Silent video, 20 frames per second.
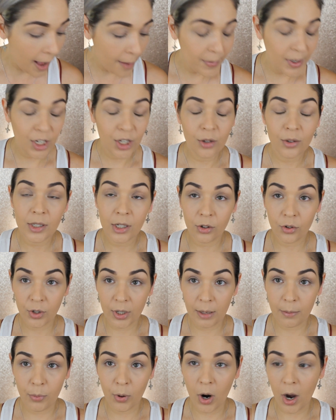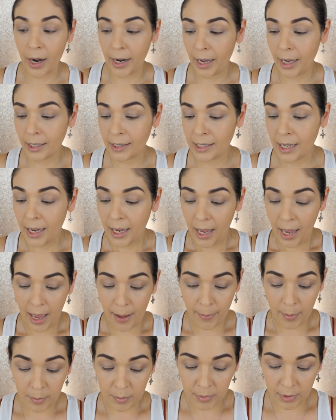I'm gonna use a cream product.
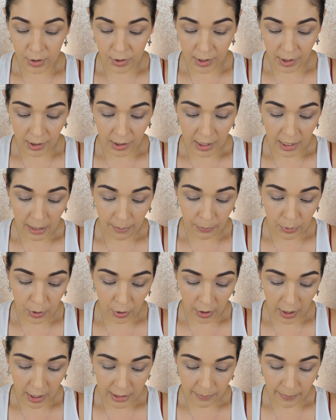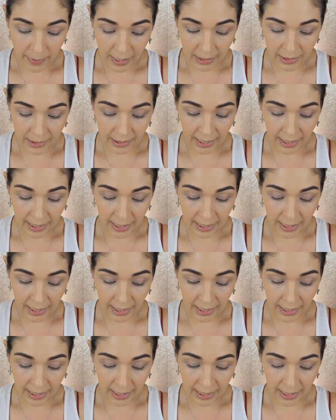Um, I'm gonna be using the PUR Cosmetics